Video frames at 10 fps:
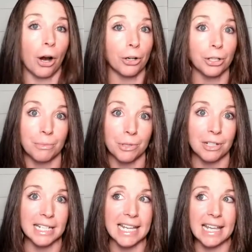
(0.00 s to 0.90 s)
our
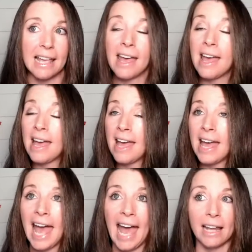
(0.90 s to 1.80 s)
community
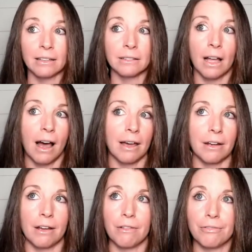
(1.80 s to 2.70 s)
had a lot
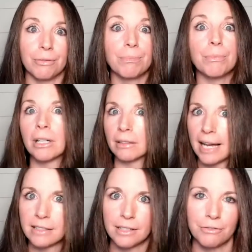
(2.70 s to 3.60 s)
of
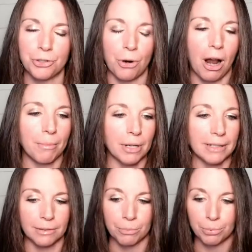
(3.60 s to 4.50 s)
collective trauma,
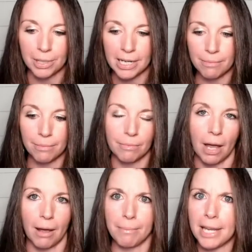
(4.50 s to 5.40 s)
some pretty
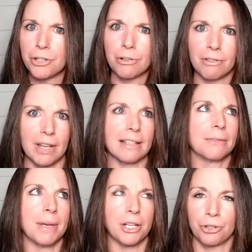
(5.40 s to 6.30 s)
uh, major
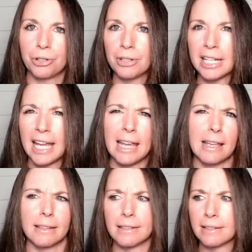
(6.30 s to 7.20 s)
events, major
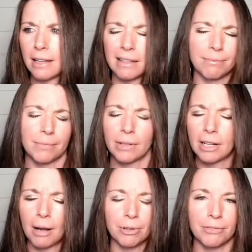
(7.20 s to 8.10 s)
hurricanes, a
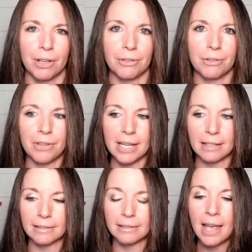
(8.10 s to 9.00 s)
couple of other
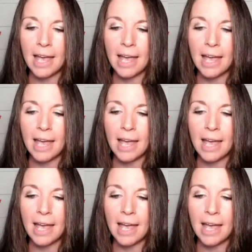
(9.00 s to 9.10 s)
things.